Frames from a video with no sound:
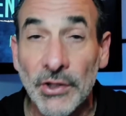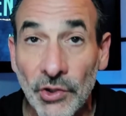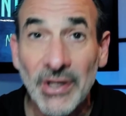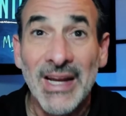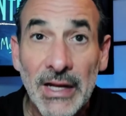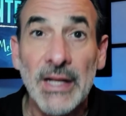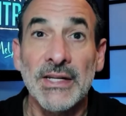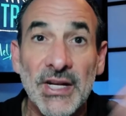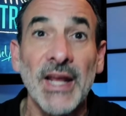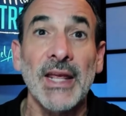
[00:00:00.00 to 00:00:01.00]
You're in
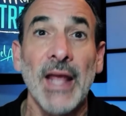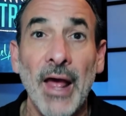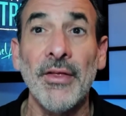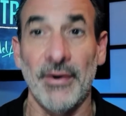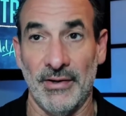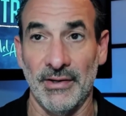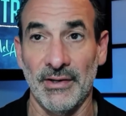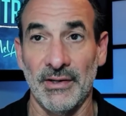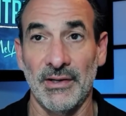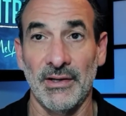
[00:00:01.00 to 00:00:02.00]
it together.
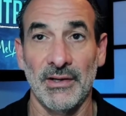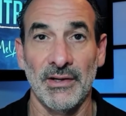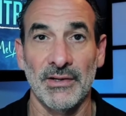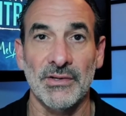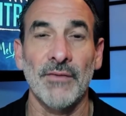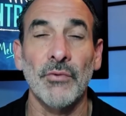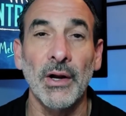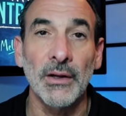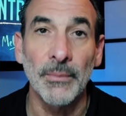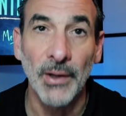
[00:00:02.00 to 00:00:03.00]
So have
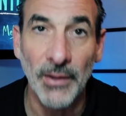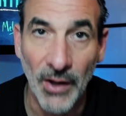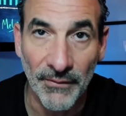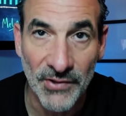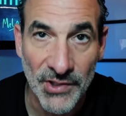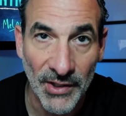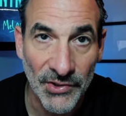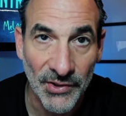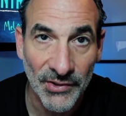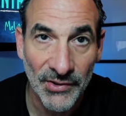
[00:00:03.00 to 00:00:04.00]
regular money
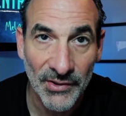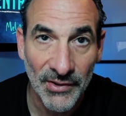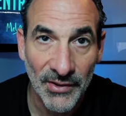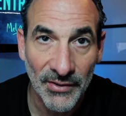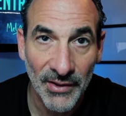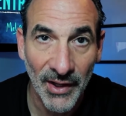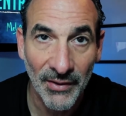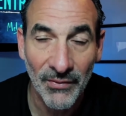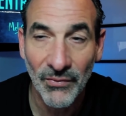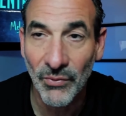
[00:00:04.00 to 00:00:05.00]
conversations.
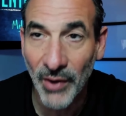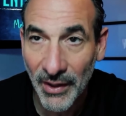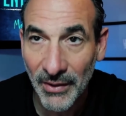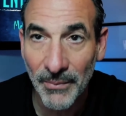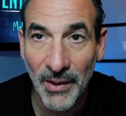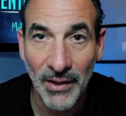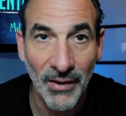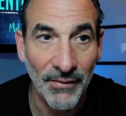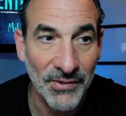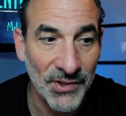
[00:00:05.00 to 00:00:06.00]
Okay. Regular money
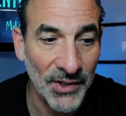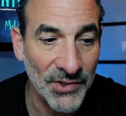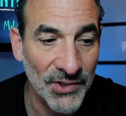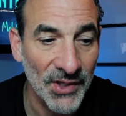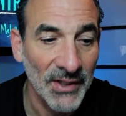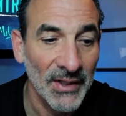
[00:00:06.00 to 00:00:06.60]
conversations.